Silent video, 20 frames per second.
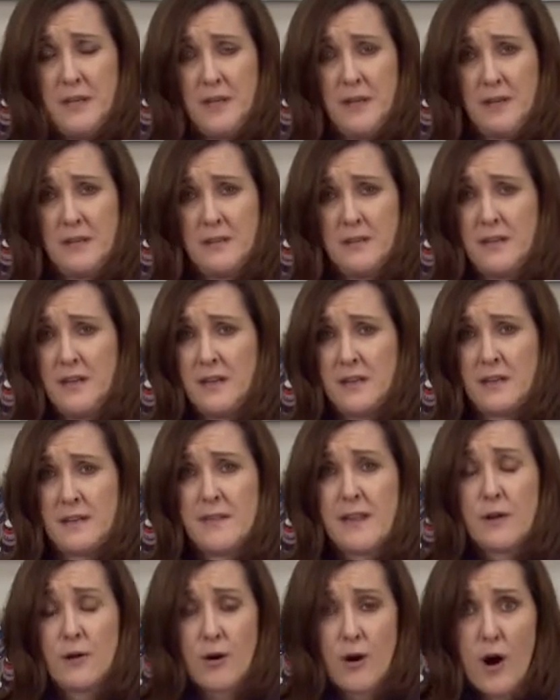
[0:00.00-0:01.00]

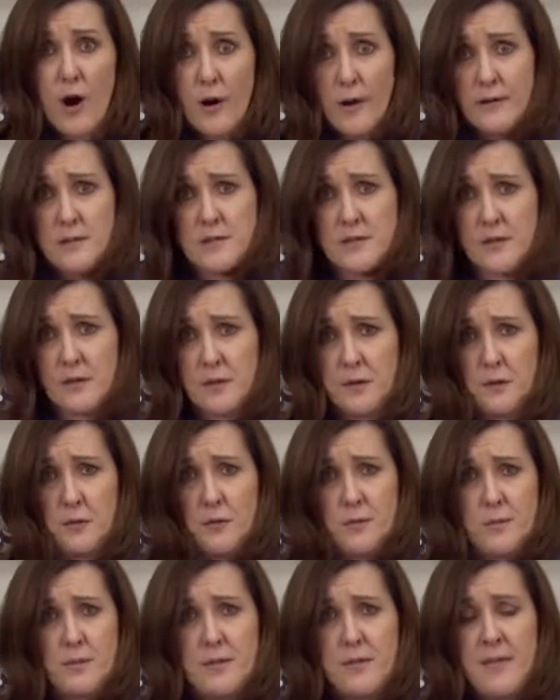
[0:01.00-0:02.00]
That are hard to
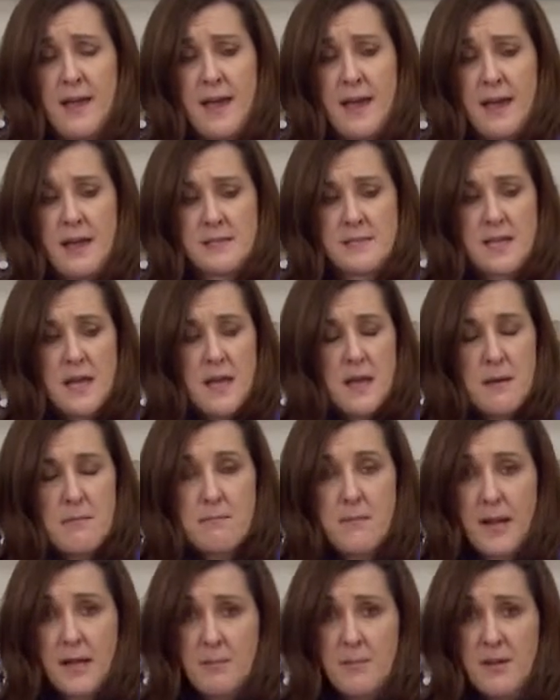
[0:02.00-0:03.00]
hoop, that
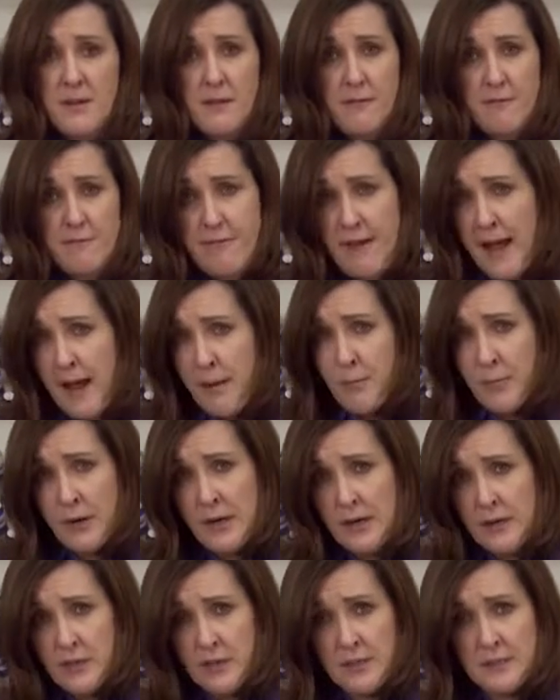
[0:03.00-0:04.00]
maybe the
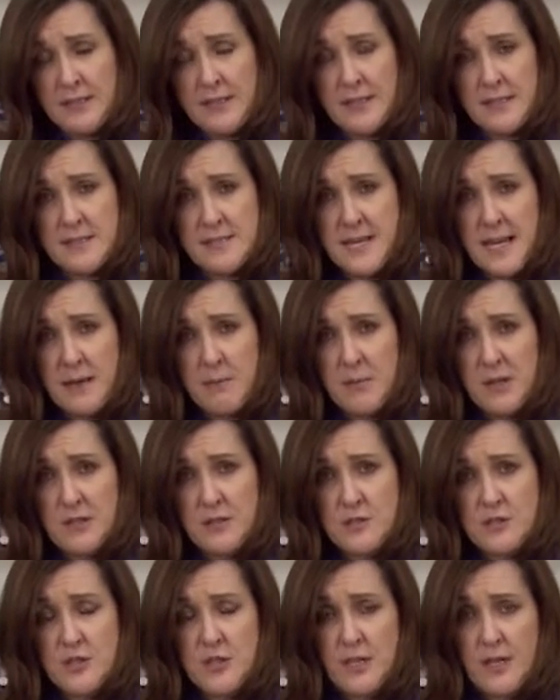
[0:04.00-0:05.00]
fabric could get
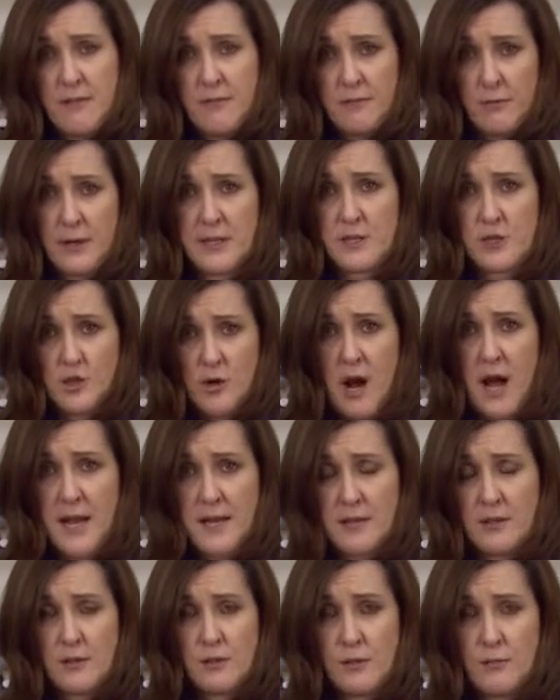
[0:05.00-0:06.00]
damaged if we
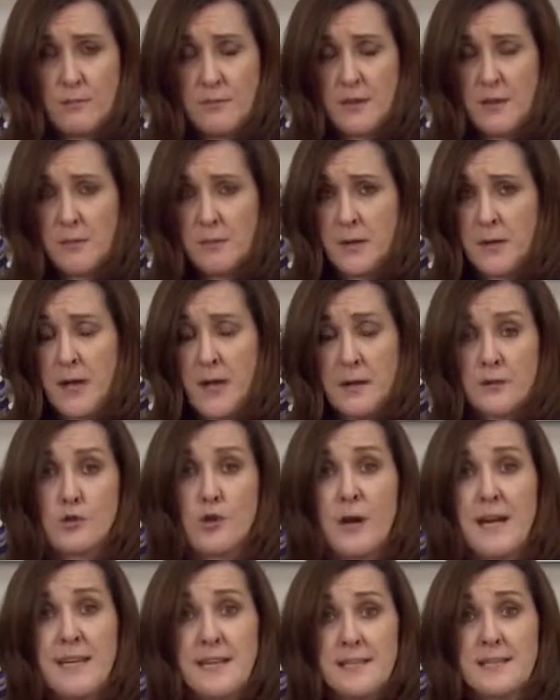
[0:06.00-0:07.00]
try to hoop them. A
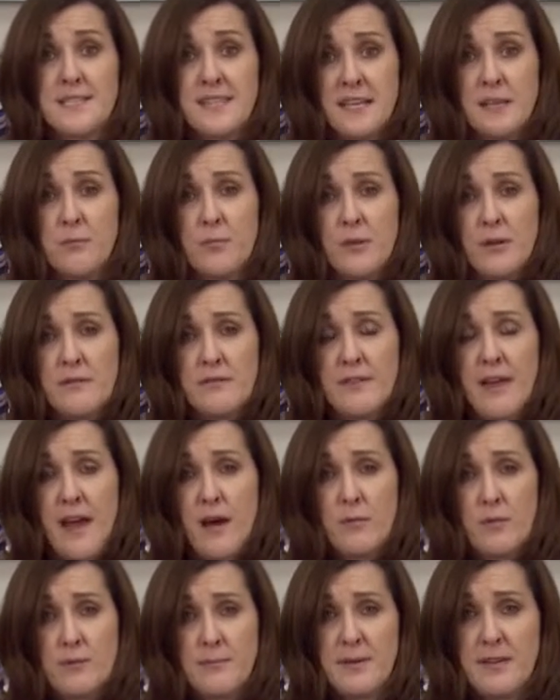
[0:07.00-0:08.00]
great example of
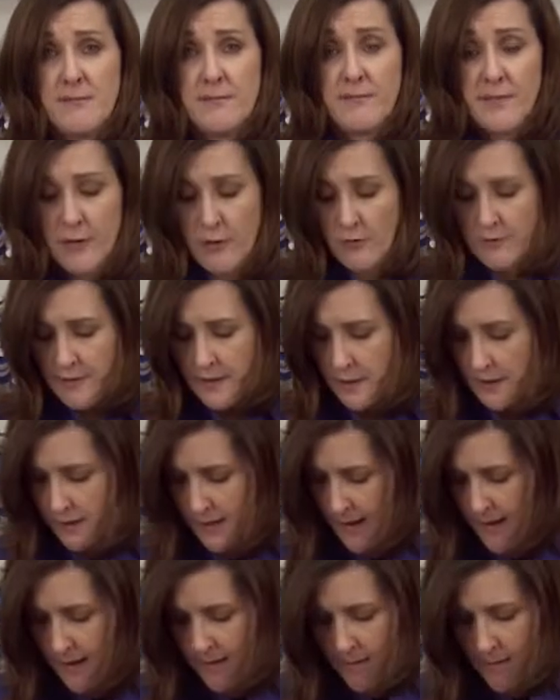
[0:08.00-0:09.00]
that would be velvet.
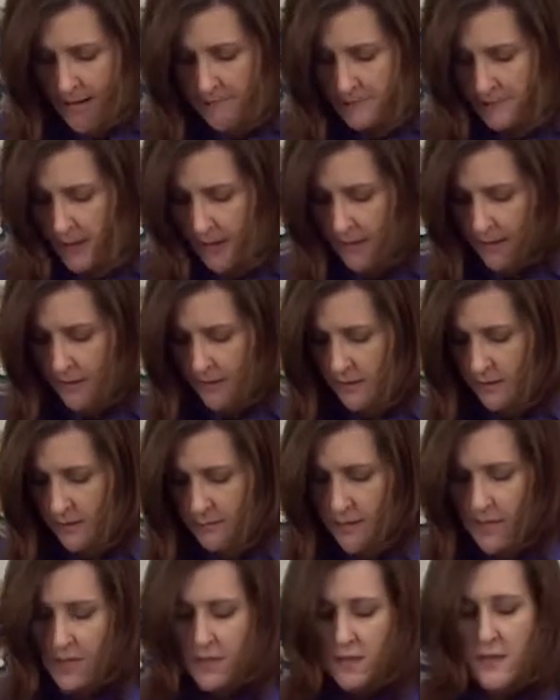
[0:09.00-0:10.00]
I've got
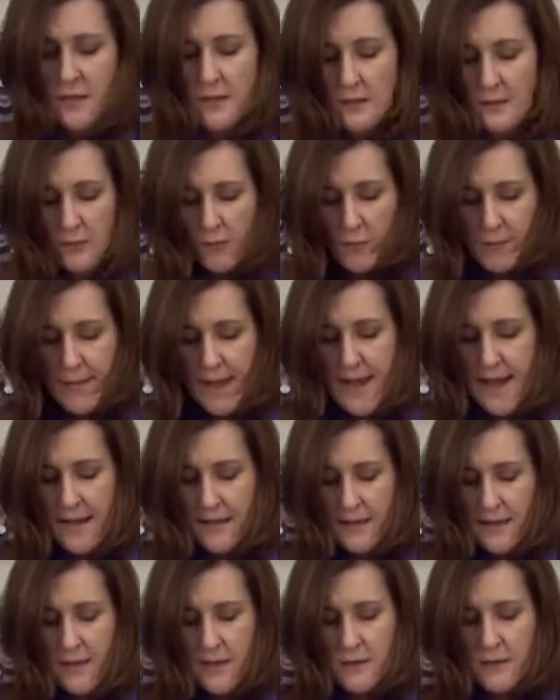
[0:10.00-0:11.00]
a little
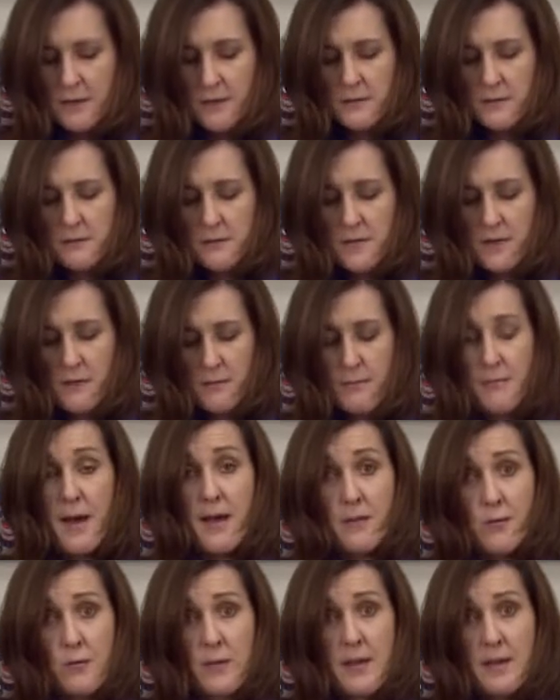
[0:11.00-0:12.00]
bag here.
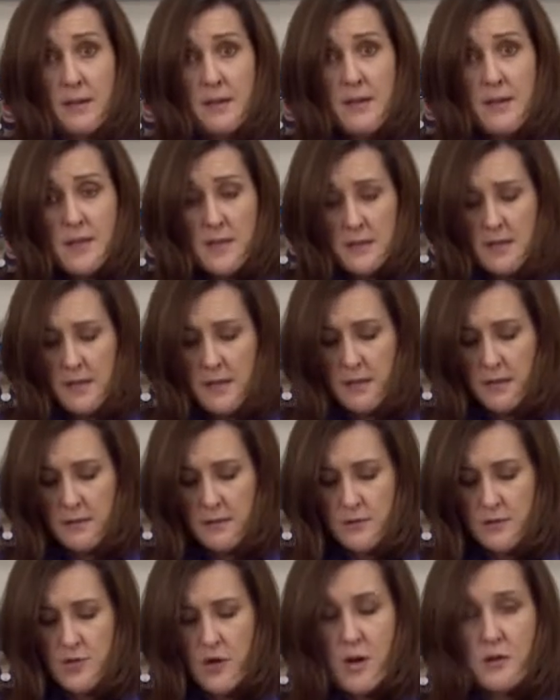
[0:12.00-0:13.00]
By the way,
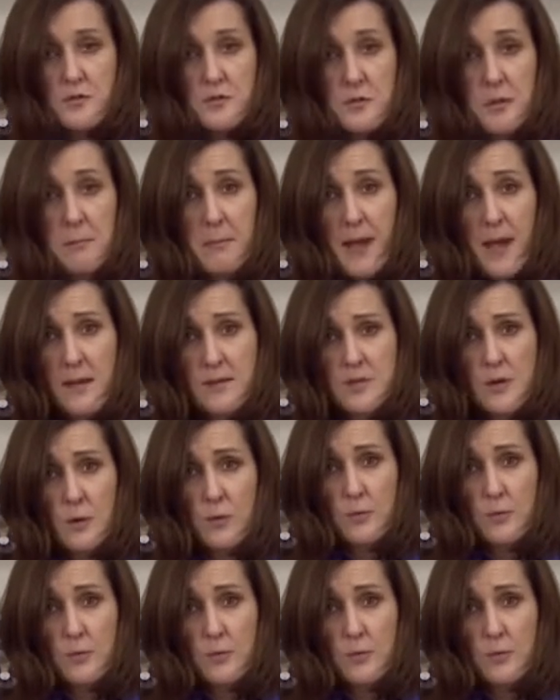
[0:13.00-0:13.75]
drawstring bags are